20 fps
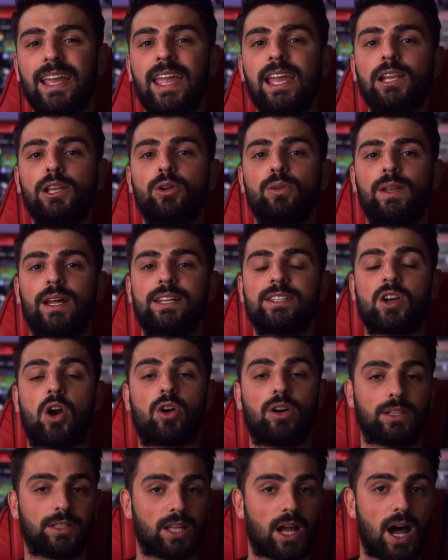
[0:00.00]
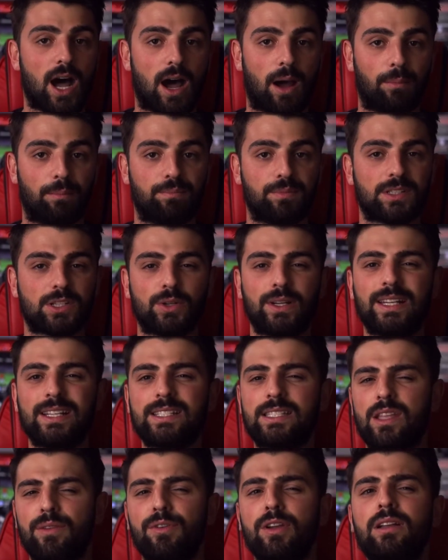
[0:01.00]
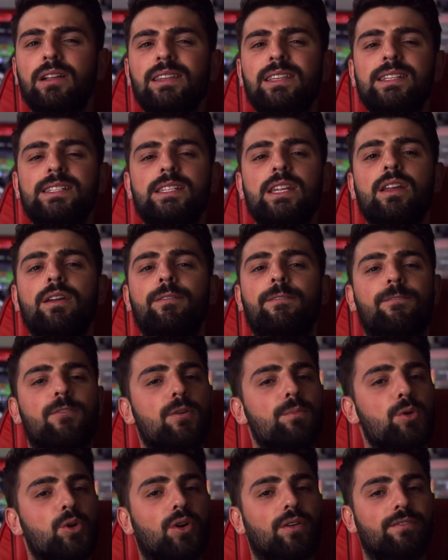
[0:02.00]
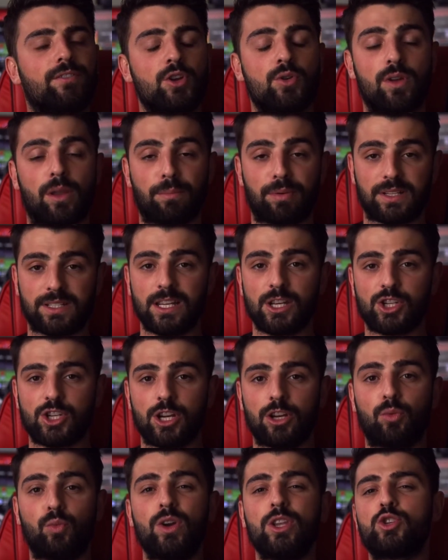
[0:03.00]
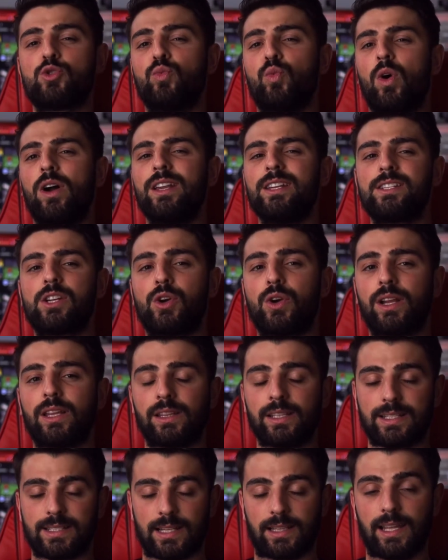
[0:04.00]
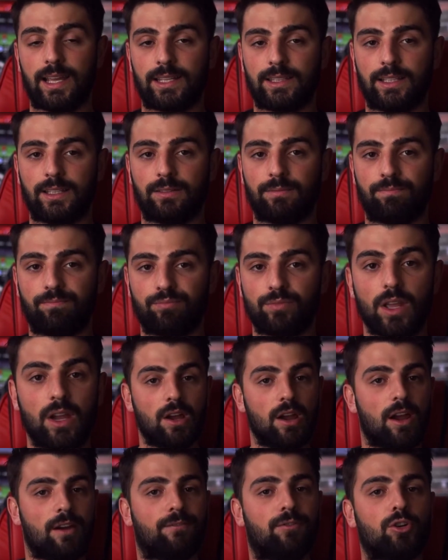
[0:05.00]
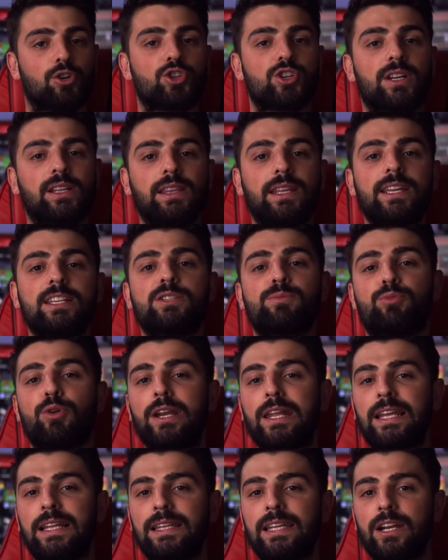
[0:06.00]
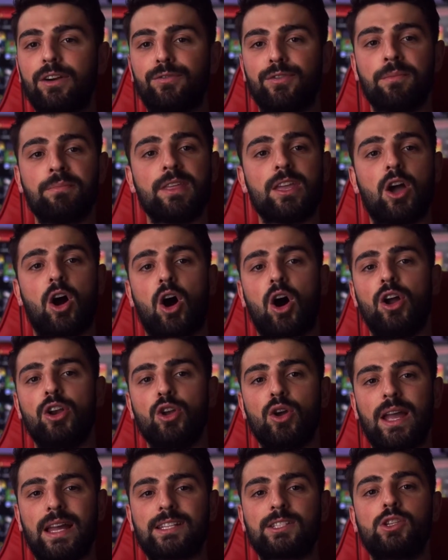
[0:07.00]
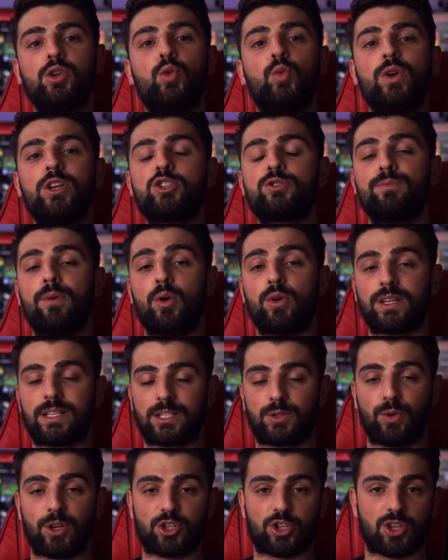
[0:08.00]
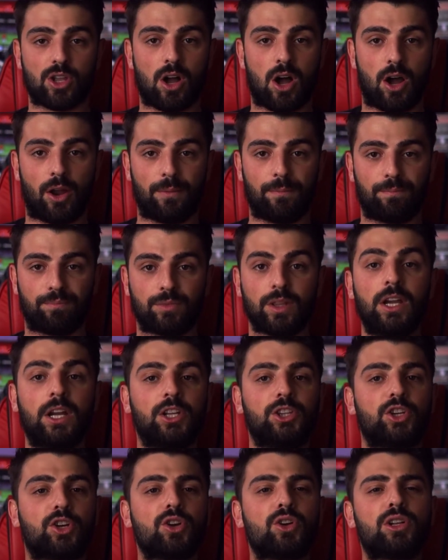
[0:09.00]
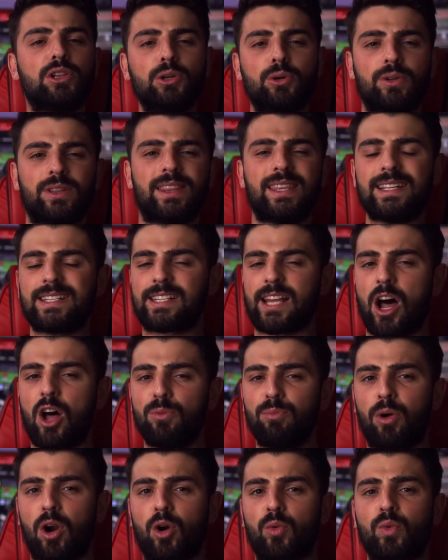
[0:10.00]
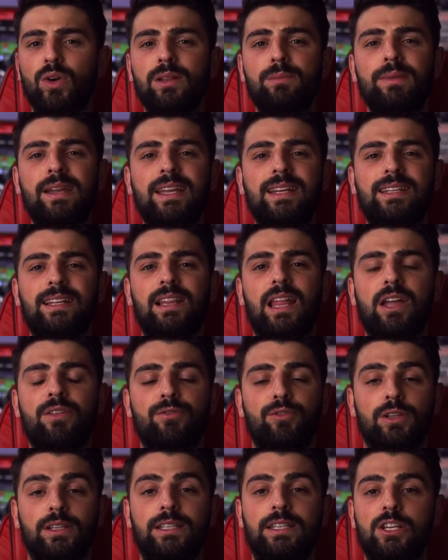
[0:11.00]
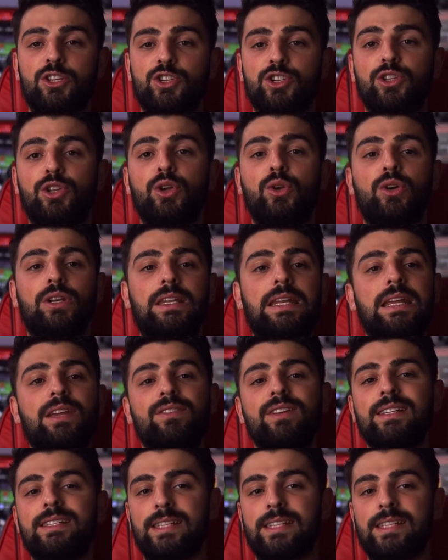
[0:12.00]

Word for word: halo lights are on top, so it is difficult to see from your viewing position which one is currently selected. Fortunately, it's pretty clear from the audio as to which mode is switched on. To conclude, this soundbar will make a delightful addition to your T V